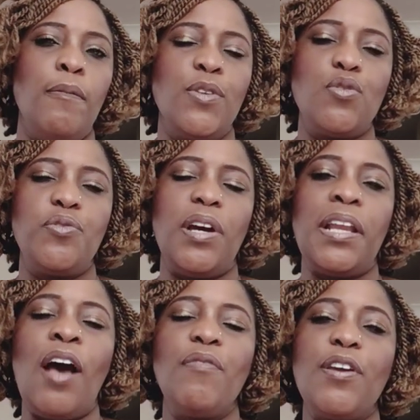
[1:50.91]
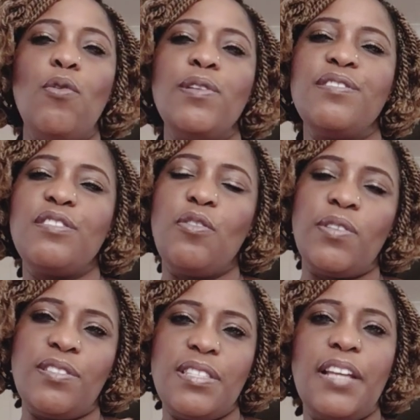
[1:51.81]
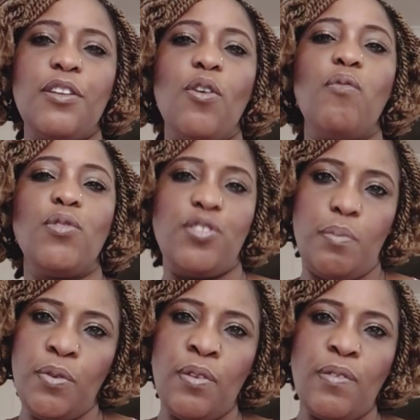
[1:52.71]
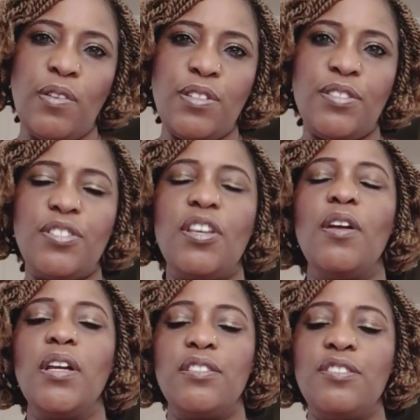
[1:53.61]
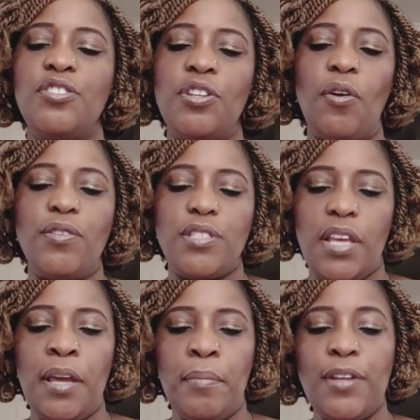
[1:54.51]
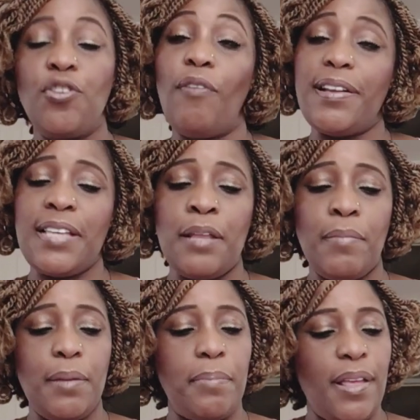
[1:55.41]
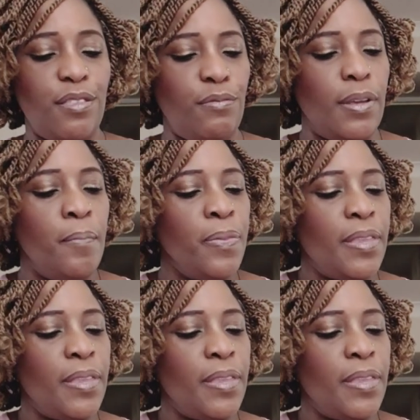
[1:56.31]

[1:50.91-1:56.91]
so you can have a holistic understanding of what the Spirit of God is teaching us. Amen. Your Right Hand Man Part 3.